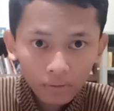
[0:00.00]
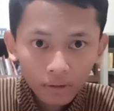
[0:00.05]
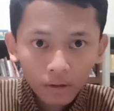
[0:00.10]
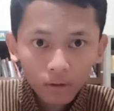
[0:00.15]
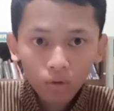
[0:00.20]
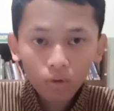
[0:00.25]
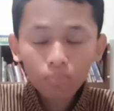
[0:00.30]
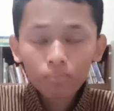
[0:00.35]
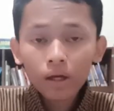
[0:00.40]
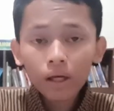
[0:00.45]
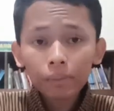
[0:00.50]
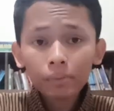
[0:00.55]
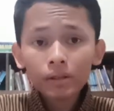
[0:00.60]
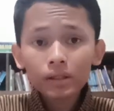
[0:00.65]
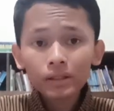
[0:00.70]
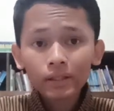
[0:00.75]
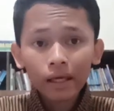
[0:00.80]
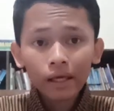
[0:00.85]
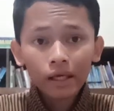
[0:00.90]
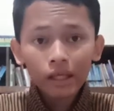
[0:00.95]
or
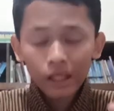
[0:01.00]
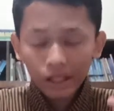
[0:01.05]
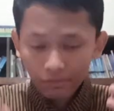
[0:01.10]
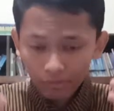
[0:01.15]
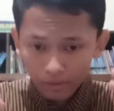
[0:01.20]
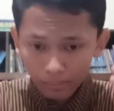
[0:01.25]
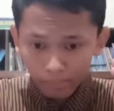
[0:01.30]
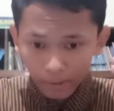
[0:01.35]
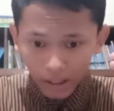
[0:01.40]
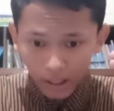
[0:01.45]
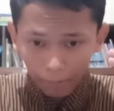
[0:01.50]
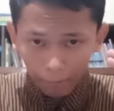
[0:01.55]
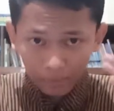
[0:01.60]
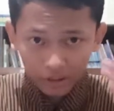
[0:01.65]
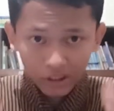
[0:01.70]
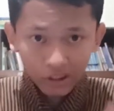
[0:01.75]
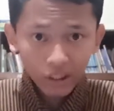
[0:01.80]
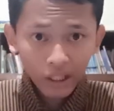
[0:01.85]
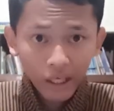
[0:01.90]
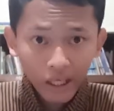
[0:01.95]
maybe they even become
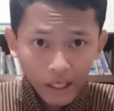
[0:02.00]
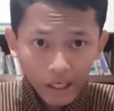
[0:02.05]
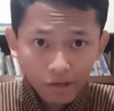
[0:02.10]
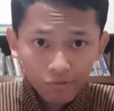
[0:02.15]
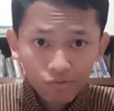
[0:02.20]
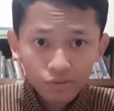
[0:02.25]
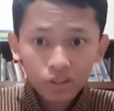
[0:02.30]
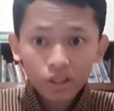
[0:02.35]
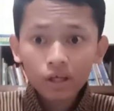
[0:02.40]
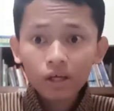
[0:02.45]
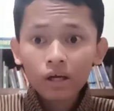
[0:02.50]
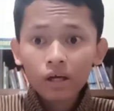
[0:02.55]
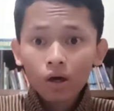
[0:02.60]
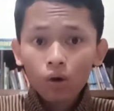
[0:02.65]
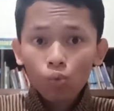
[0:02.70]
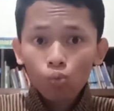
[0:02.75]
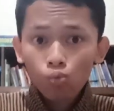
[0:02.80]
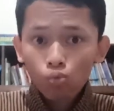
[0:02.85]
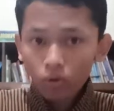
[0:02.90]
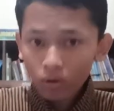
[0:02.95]
slaves,
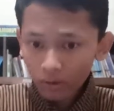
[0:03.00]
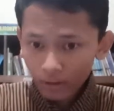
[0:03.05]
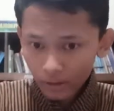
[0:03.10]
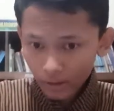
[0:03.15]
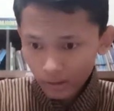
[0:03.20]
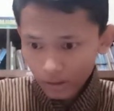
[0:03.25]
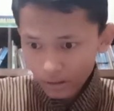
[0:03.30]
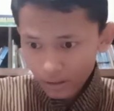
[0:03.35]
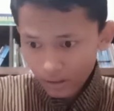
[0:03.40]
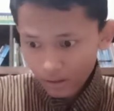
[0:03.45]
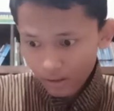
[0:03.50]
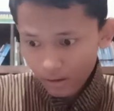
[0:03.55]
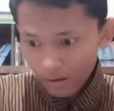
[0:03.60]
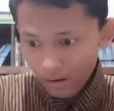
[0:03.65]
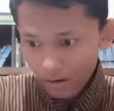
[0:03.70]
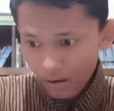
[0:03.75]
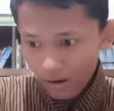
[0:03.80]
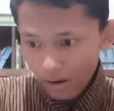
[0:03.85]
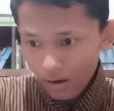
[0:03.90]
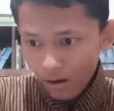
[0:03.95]
working
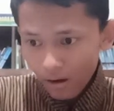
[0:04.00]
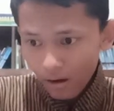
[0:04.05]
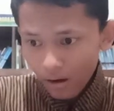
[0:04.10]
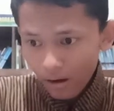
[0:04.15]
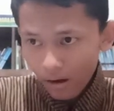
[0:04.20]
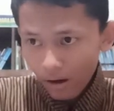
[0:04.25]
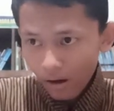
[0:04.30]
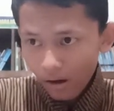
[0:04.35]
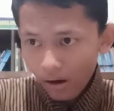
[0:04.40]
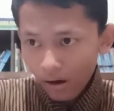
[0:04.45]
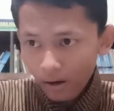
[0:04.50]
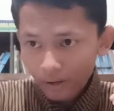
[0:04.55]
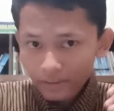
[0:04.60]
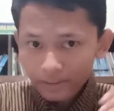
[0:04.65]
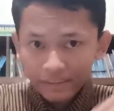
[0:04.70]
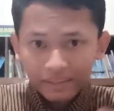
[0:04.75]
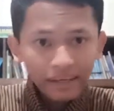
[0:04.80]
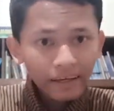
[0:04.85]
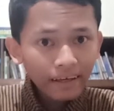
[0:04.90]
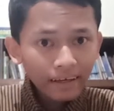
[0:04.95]

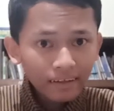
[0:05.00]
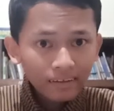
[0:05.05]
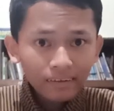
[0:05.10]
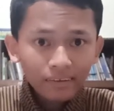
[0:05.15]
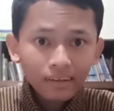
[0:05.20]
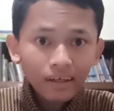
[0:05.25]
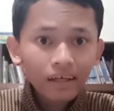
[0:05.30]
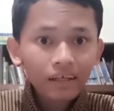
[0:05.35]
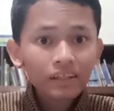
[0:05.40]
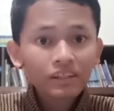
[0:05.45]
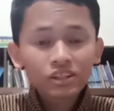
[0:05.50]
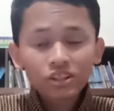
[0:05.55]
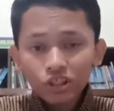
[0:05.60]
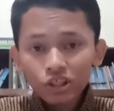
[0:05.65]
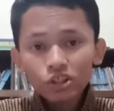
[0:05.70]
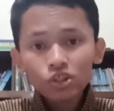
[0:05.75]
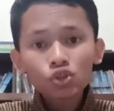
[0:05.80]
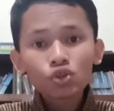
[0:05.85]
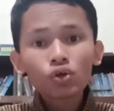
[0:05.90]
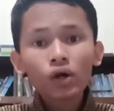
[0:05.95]
day and night
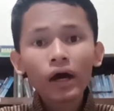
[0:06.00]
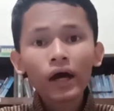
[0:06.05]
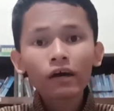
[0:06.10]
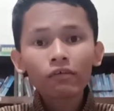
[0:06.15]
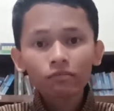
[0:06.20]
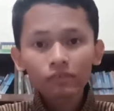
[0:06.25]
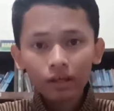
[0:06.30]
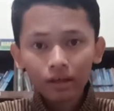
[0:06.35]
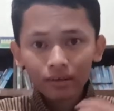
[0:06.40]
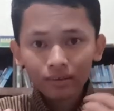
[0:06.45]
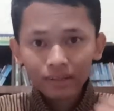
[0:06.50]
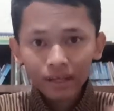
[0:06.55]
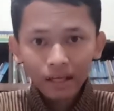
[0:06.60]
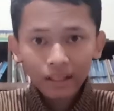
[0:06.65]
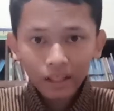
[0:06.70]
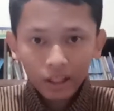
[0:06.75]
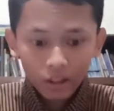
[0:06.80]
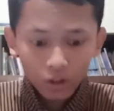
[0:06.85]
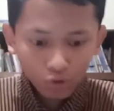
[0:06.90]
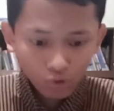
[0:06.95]
just to have their
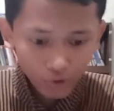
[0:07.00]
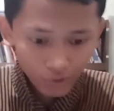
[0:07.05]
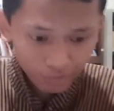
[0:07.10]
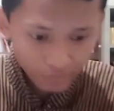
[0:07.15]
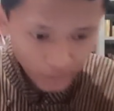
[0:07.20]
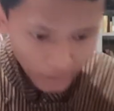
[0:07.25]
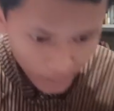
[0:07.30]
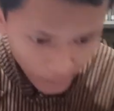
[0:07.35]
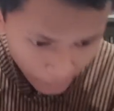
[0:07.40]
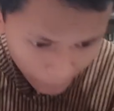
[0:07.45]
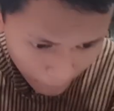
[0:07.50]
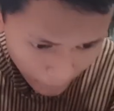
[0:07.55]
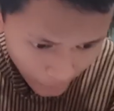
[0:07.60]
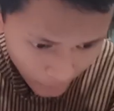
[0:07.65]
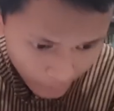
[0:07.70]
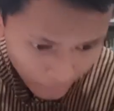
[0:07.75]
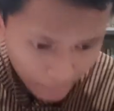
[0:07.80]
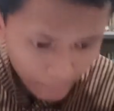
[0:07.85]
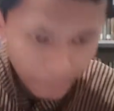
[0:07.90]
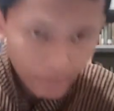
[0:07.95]
daily dose of time.
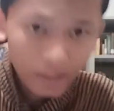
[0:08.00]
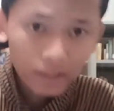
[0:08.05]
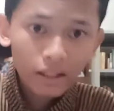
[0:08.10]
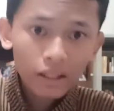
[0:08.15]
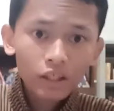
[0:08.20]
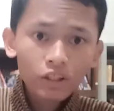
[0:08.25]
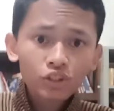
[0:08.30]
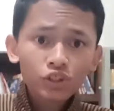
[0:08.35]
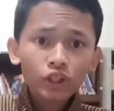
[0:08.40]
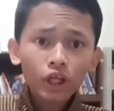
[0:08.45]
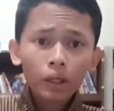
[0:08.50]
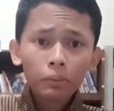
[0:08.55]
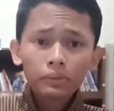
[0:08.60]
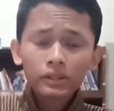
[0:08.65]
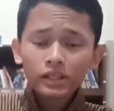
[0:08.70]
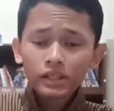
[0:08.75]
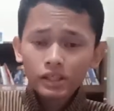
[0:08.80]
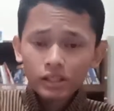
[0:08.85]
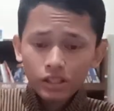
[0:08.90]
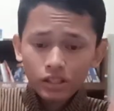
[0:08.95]
Ladies and gentlemen,
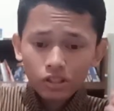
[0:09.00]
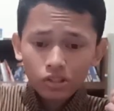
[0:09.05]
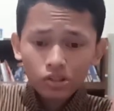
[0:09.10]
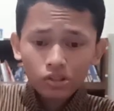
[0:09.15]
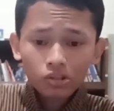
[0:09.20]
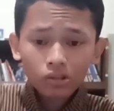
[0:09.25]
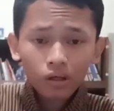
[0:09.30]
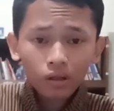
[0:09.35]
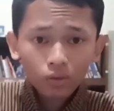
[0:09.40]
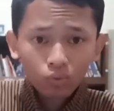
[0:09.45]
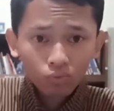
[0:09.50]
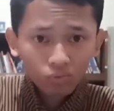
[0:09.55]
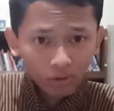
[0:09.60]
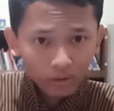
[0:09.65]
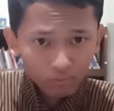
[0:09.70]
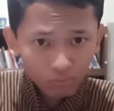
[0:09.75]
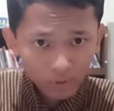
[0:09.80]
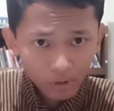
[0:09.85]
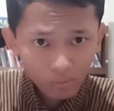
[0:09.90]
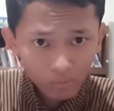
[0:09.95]
this is not
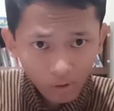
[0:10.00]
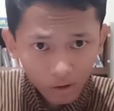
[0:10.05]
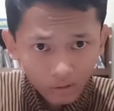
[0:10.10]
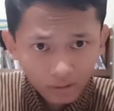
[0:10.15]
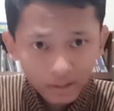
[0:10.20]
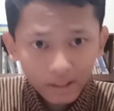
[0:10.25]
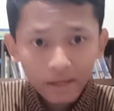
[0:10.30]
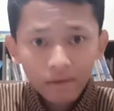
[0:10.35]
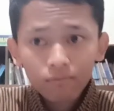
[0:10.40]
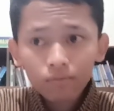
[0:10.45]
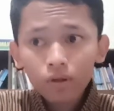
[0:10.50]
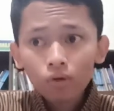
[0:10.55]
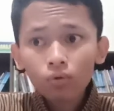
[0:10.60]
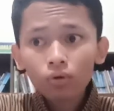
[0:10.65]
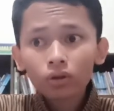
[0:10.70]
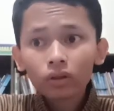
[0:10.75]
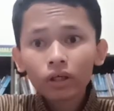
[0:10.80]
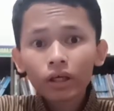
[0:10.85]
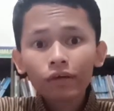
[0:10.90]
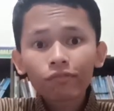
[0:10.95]
what we want. You
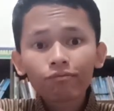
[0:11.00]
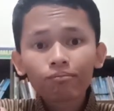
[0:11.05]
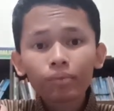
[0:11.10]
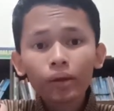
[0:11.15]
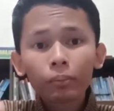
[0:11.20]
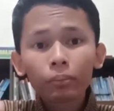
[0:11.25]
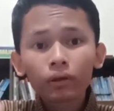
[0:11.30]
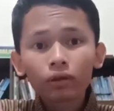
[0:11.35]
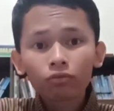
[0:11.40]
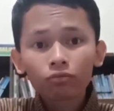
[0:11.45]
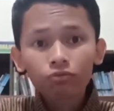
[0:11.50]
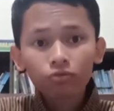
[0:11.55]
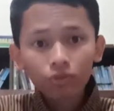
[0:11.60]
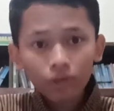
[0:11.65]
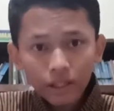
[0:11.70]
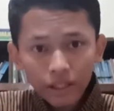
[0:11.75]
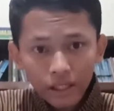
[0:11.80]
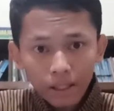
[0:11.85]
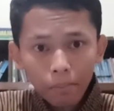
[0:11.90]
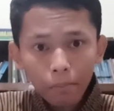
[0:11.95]
want to give people
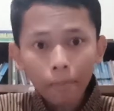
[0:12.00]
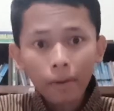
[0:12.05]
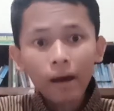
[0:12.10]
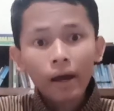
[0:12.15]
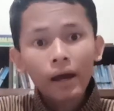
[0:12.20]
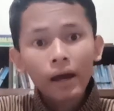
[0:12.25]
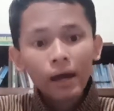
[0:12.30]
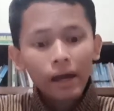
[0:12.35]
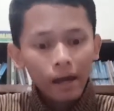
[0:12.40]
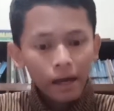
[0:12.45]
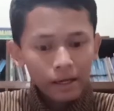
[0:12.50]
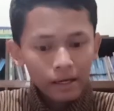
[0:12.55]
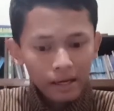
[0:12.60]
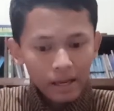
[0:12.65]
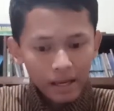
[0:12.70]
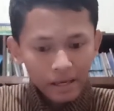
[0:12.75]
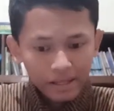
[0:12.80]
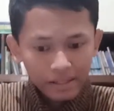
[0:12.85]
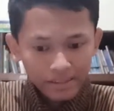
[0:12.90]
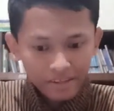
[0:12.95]
freedom, and
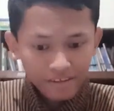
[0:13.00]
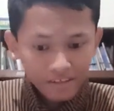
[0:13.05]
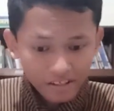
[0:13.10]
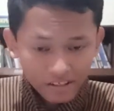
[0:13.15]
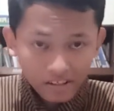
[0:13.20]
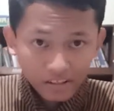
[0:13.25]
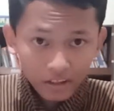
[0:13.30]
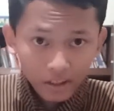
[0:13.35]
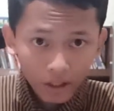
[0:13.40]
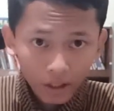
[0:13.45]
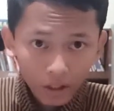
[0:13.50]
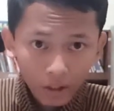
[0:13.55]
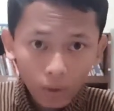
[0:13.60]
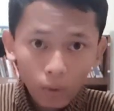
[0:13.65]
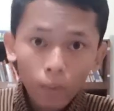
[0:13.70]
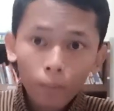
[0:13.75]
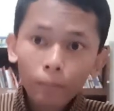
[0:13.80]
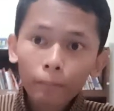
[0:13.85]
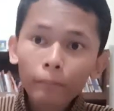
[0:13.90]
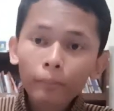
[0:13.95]
in this
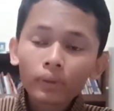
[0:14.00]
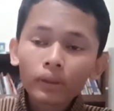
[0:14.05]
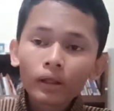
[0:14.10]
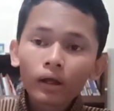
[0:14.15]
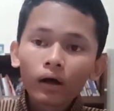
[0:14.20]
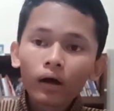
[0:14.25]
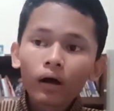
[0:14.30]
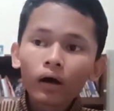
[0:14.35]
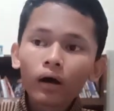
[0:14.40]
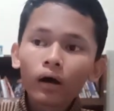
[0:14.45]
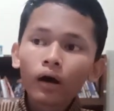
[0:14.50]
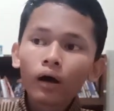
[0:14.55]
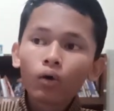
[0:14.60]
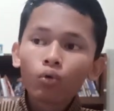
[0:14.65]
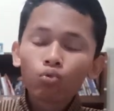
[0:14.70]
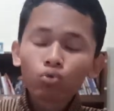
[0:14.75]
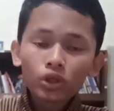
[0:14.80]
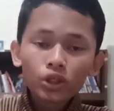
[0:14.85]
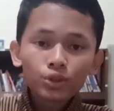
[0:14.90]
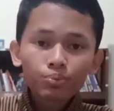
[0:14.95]
scenario,
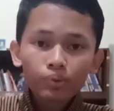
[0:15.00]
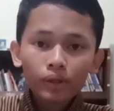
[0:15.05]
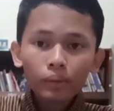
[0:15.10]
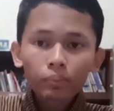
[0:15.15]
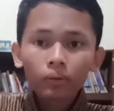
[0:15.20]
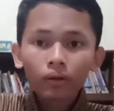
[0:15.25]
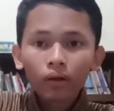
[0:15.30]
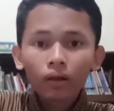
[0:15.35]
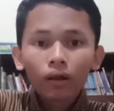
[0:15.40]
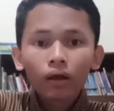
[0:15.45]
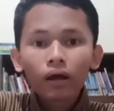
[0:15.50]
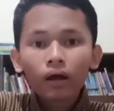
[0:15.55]
rich people